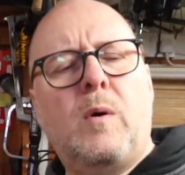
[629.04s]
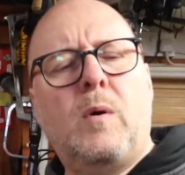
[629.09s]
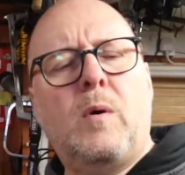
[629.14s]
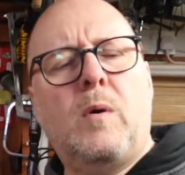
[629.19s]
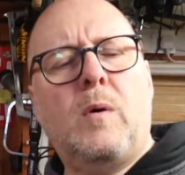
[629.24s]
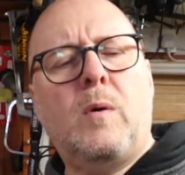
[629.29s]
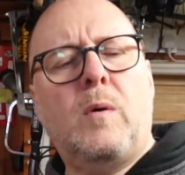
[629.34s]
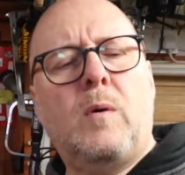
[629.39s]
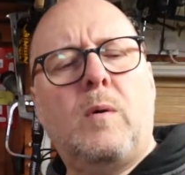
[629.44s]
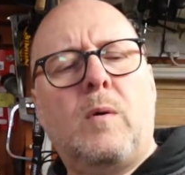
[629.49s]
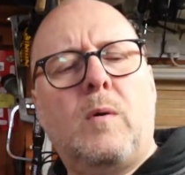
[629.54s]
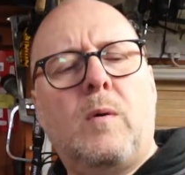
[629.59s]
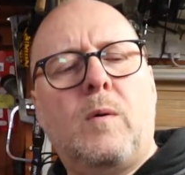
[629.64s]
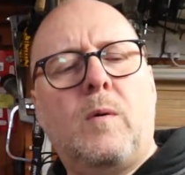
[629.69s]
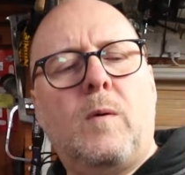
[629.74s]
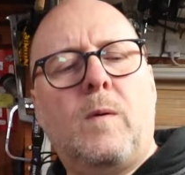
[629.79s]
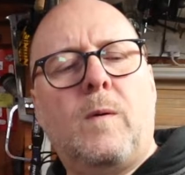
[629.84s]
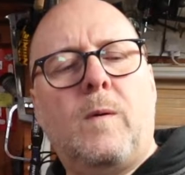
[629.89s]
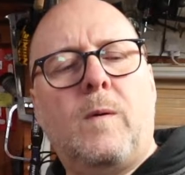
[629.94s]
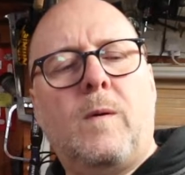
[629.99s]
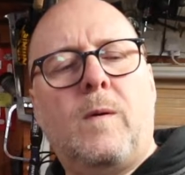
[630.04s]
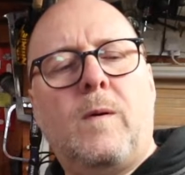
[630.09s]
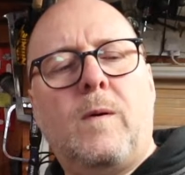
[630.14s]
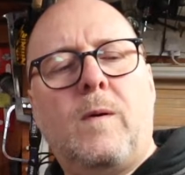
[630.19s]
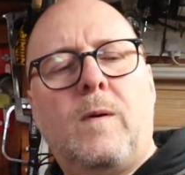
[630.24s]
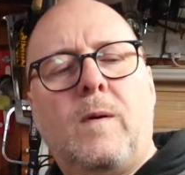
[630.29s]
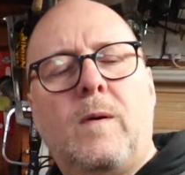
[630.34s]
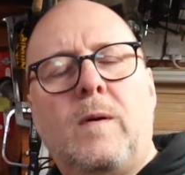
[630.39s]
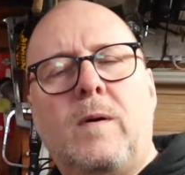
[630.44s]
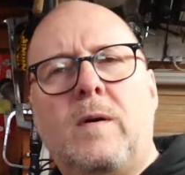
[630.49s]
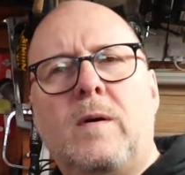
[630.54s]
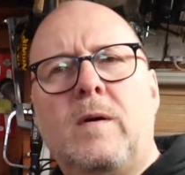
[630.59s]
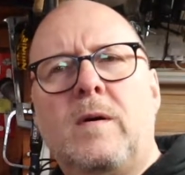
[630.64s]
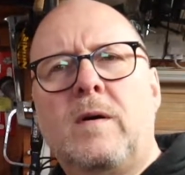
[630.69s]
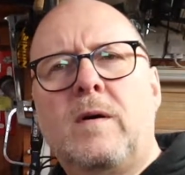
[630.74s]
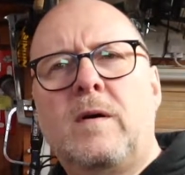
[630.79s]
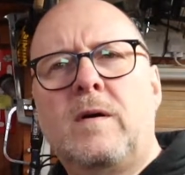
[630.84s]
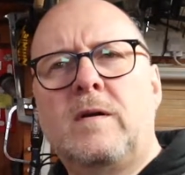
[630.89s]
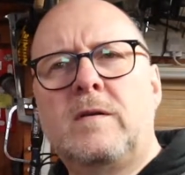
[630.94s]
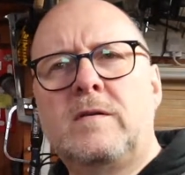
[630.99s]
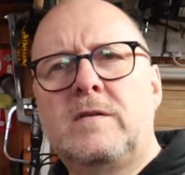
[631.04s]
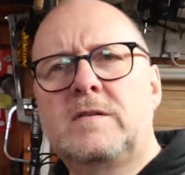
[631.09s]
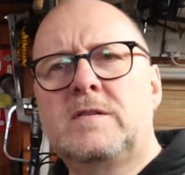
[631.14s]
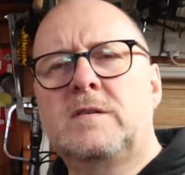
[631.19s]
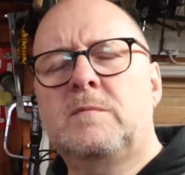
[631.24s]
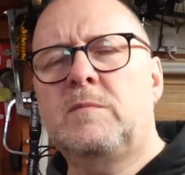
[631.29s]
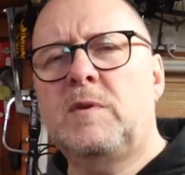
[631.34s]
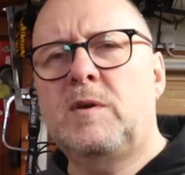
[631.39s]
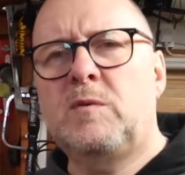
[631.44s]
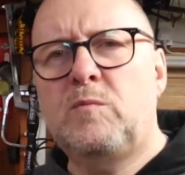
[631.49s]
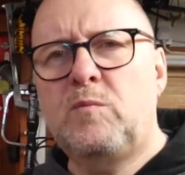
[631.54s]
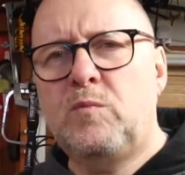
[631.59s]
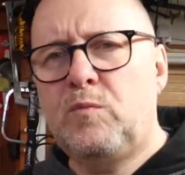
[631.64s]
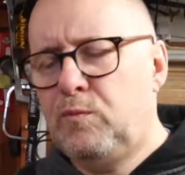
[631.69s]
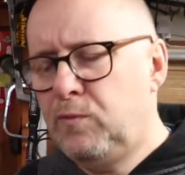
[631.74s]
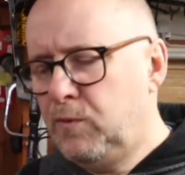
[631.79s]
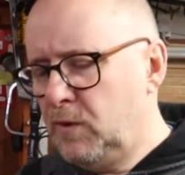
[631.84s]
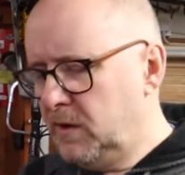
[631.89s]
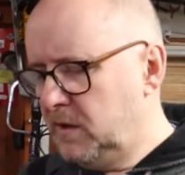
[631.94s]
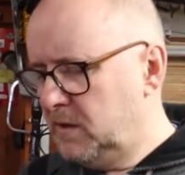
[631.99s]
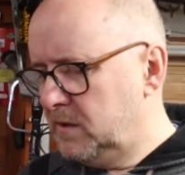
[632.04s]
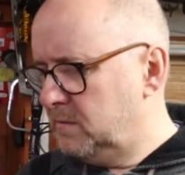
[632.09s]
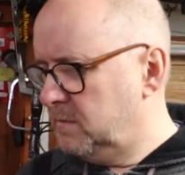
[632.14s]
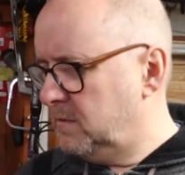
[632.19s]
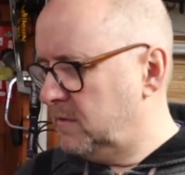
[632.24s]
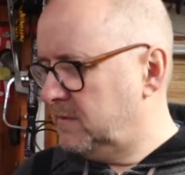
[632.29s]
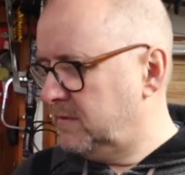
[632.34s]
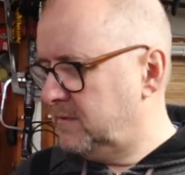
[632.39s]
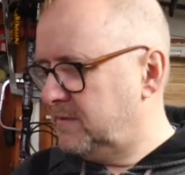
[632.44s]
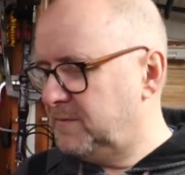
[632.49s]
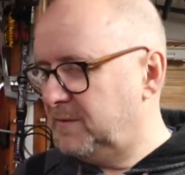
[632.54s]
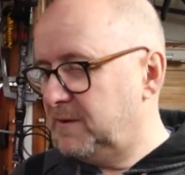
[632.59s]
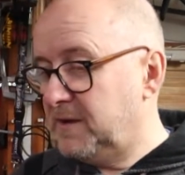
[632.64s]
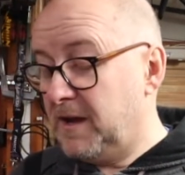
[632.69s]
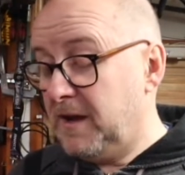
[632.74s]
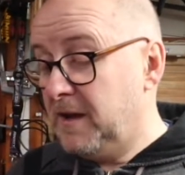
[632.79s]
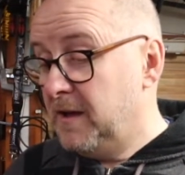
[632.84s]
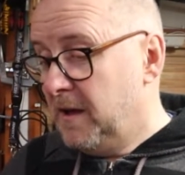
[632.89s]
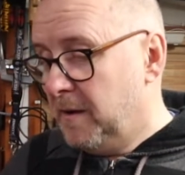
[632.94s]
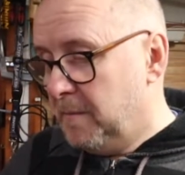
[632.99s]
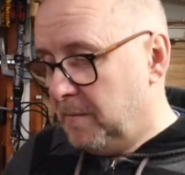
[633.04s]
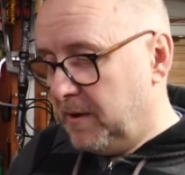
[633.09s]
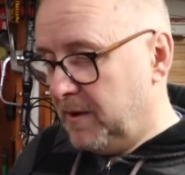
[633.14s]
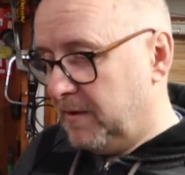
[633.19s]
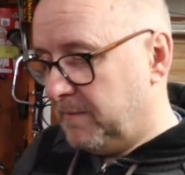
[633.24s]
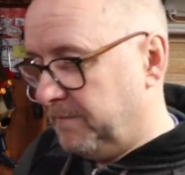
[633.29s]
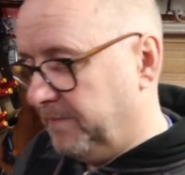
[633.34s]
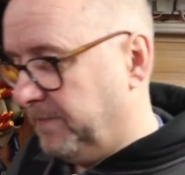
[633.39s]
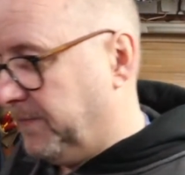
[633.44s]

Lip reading: Oh, something weird about doing that, but